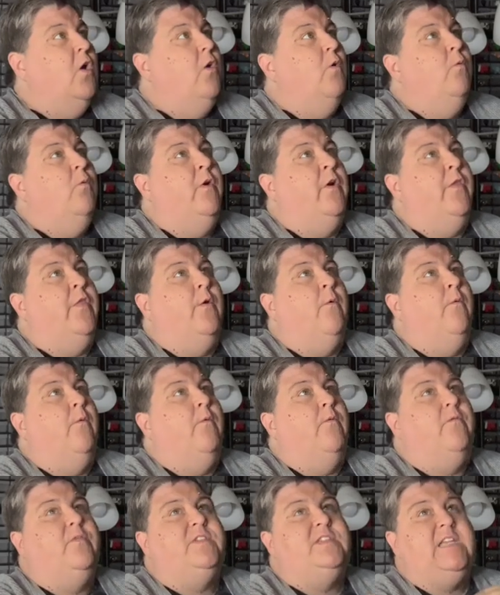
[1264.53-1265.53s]
where
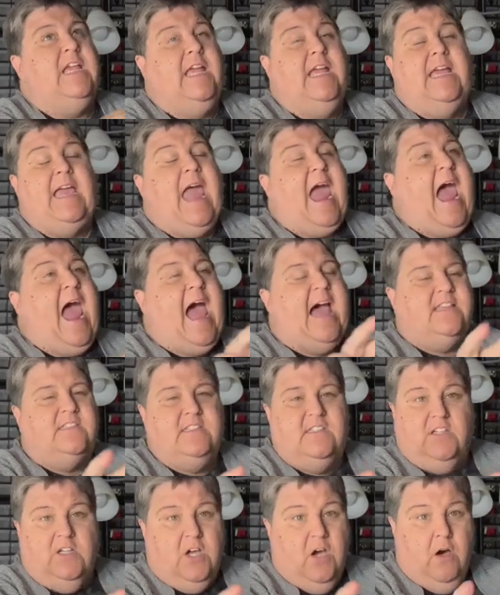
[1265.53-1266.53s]
the sink
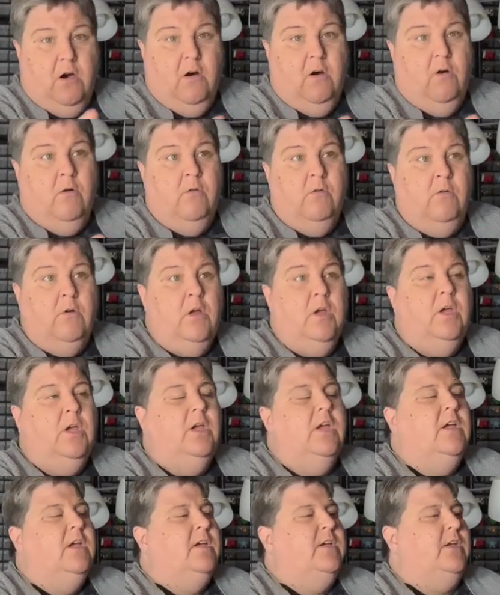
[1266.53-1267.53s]
has to go,
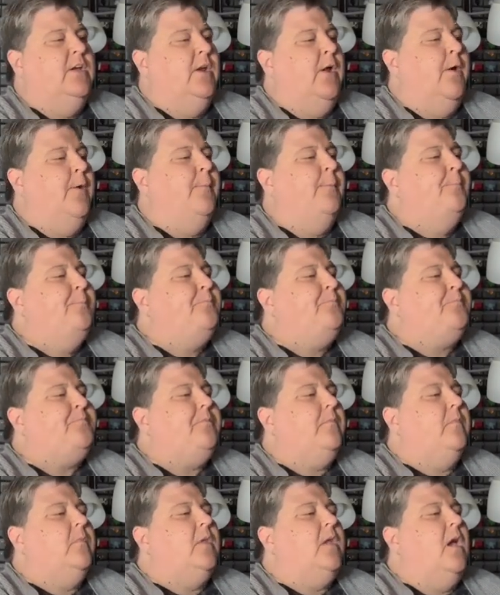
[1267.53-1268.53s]
you know.
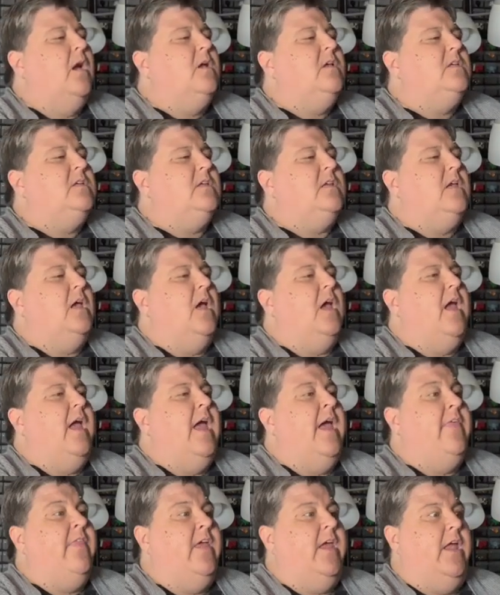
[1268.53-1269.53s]

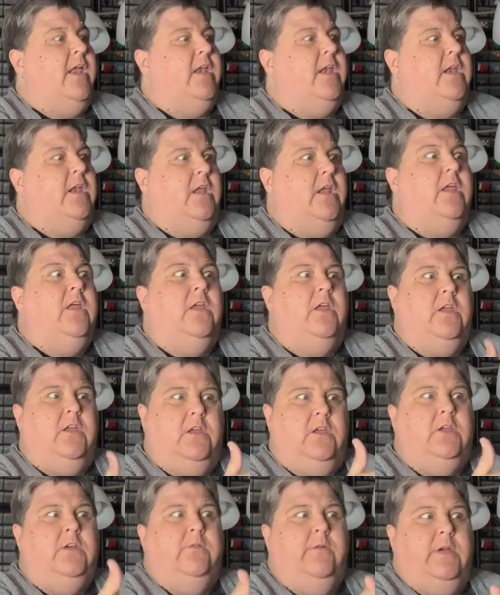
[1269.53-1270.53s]
And then
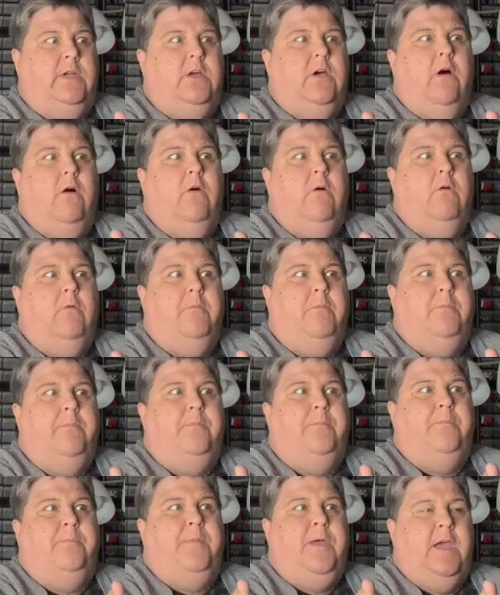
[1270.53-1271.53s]
you would go
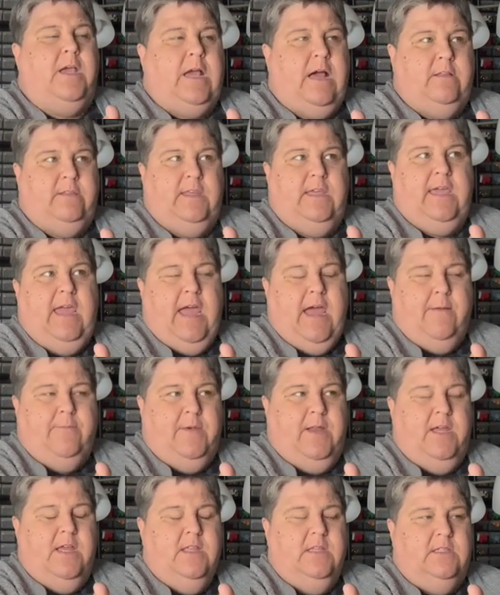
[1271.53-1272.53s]
pick out the
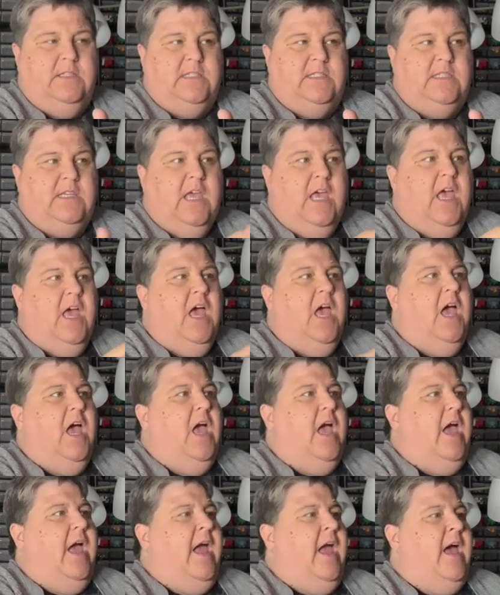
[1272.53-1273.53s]
cabinets.
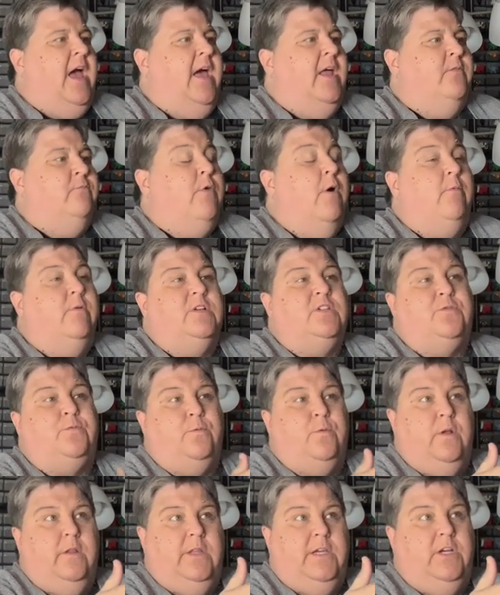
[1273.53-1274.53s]
And what was
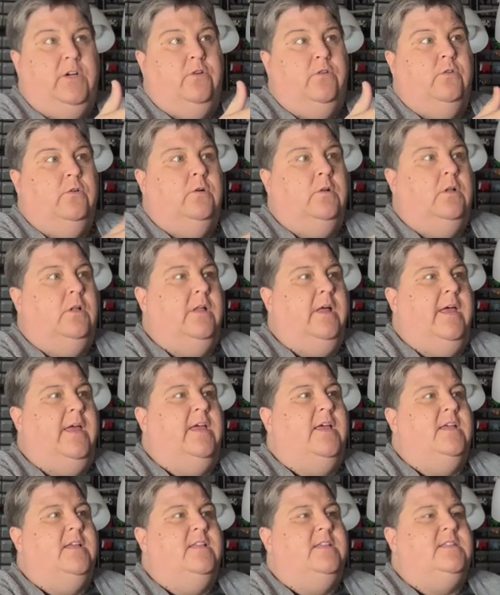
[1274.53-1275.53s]
really cool
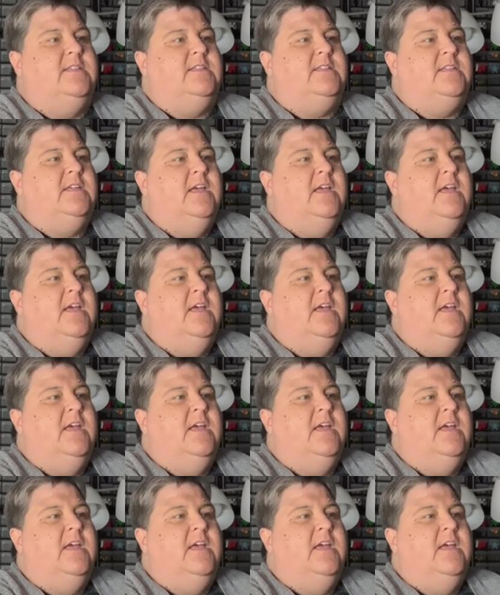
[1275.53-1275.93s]
is